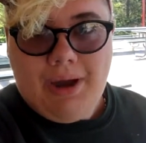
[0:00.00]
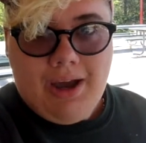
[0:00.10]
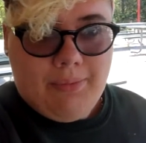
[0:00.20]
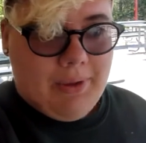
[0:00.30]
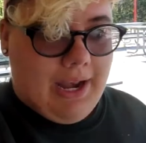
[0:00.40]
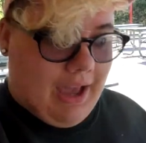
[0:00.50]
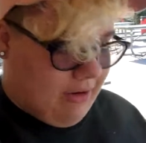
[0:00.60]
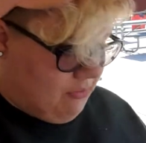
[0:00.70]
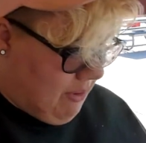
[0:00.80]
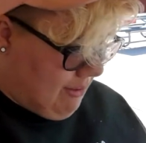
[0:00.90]
up and out
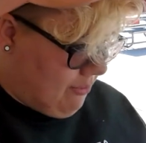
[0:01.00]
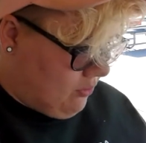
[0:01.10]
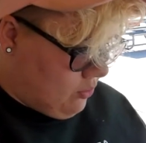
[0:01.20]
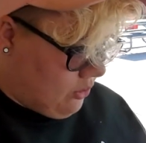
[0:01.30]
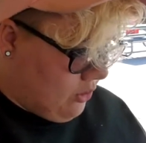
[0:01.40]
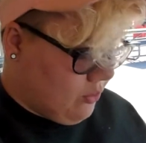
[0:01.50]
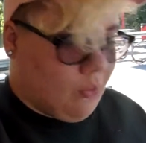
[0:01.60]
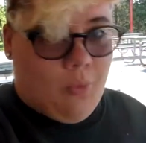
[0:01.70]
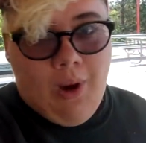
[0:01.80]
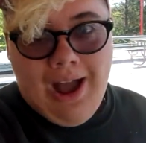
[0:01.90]
of bed before
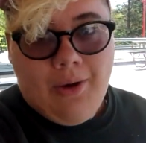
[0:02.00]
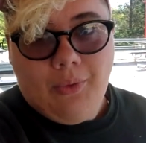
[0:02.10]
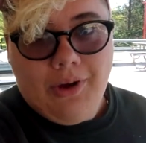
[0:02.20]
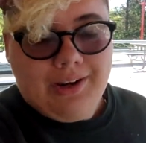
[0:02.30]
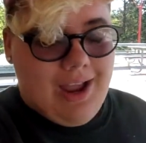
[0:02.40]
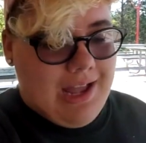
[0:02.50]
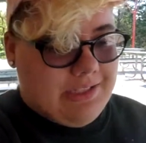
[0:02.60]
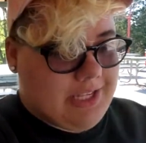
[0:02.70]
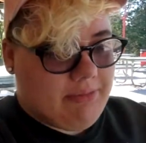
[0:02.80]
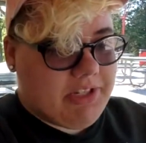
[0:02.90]
noon. Wow, what a
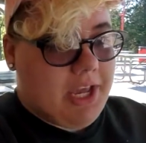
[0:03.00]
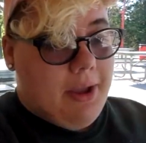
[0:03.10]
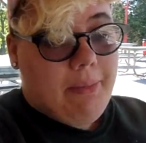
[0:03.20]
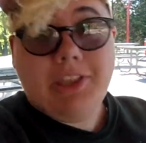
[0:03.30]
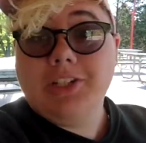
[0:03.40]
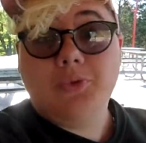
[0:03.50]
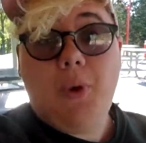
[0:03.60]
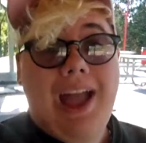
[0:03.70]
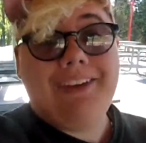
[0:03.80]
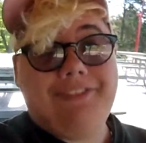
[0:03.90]
concept. But there's
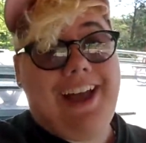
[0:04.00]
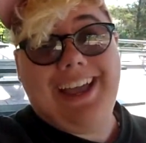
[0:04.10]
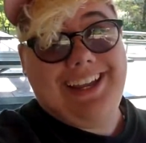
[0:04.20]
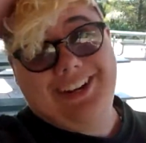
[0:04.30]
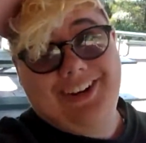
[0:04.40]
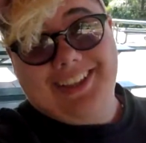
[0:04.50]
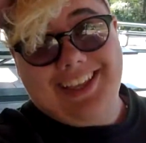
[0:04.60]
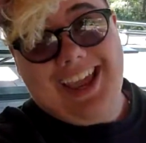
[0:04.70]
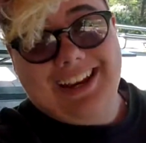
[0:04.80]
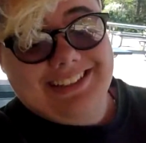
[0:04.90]
Wi-Fi here at the
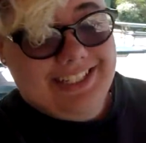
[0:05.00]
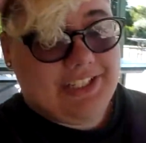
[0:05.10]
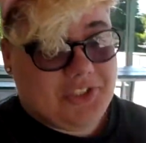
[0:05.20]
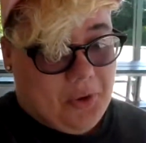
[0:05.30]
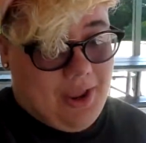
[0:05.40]
canteen, so